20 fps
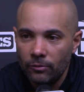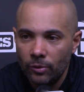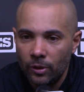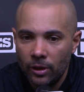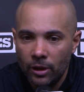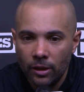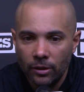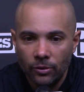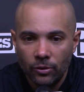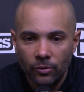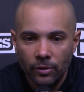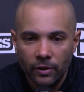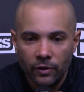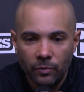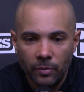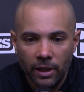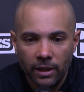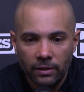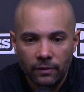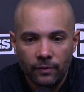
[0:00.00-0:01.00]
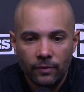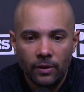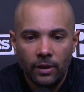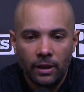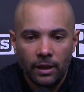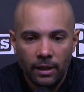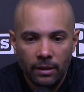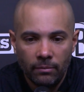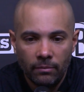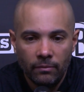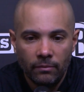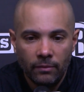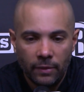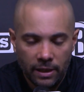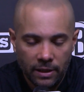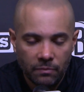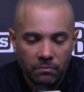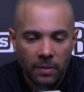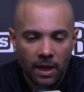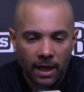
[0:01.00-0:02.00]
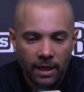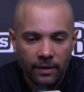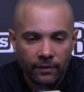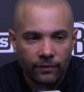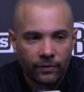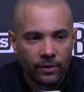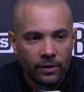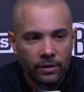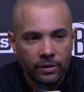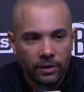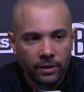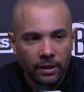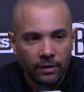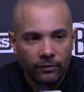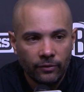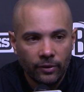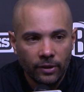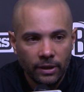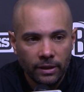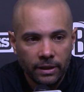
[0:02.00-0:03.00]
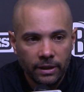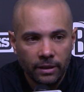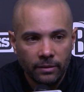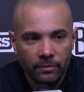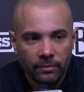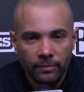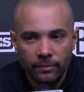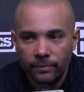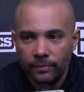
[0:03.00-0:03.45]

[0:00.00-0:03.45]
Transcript: We're going to do what's best for him, his body first, and then for the team.